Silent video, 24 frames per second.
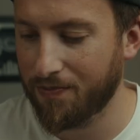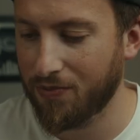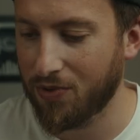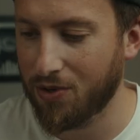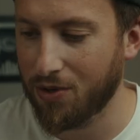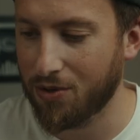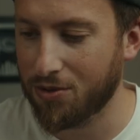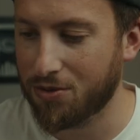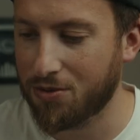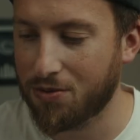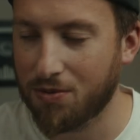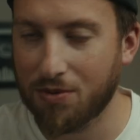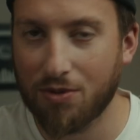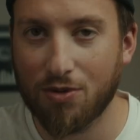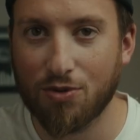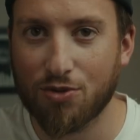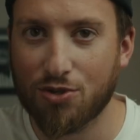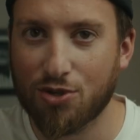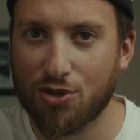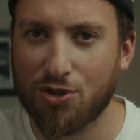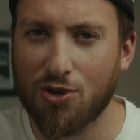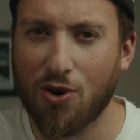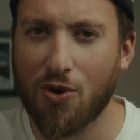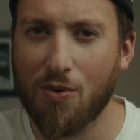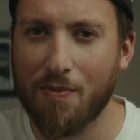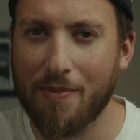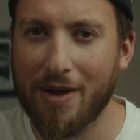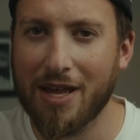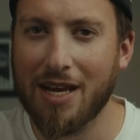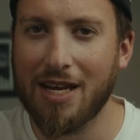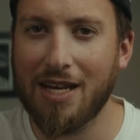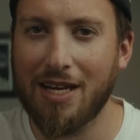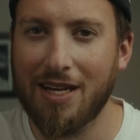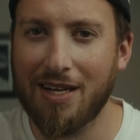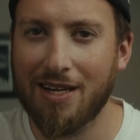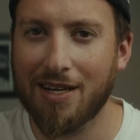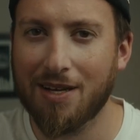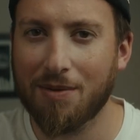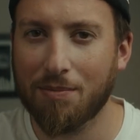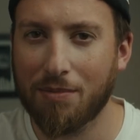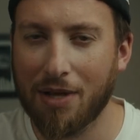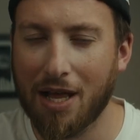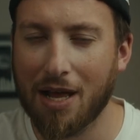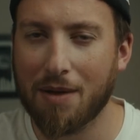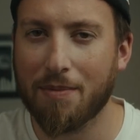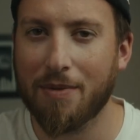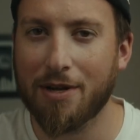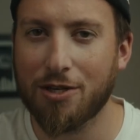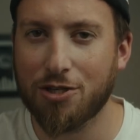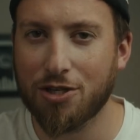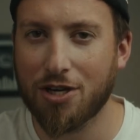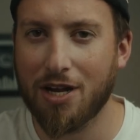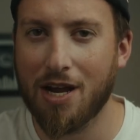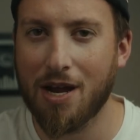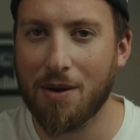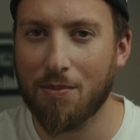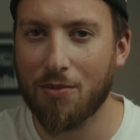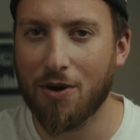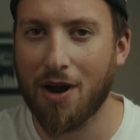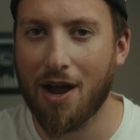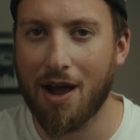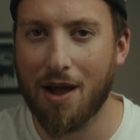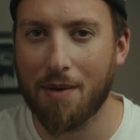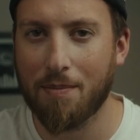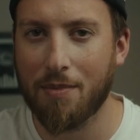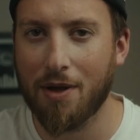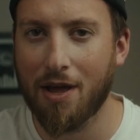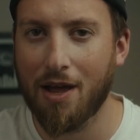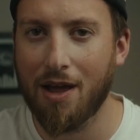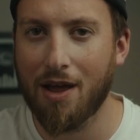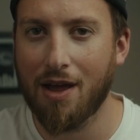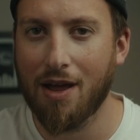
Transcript: There's so many Blackmagic camera app